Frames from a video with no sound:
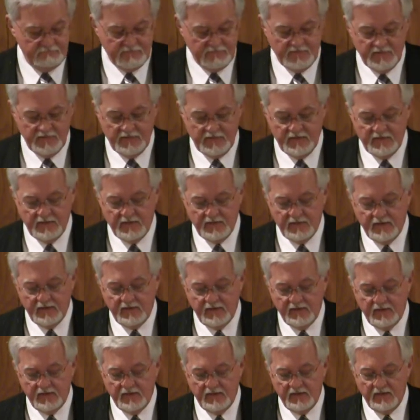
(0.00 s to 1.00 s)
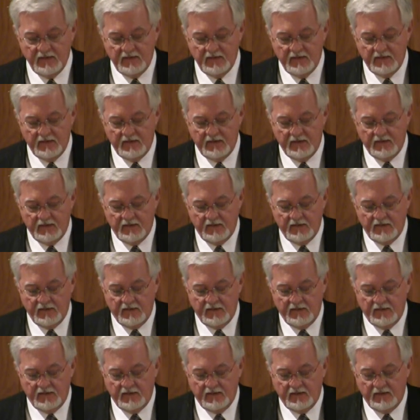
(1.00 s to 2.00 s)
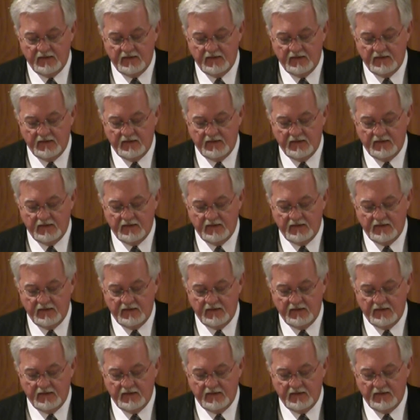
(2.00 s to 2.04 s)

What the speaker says: [no speech]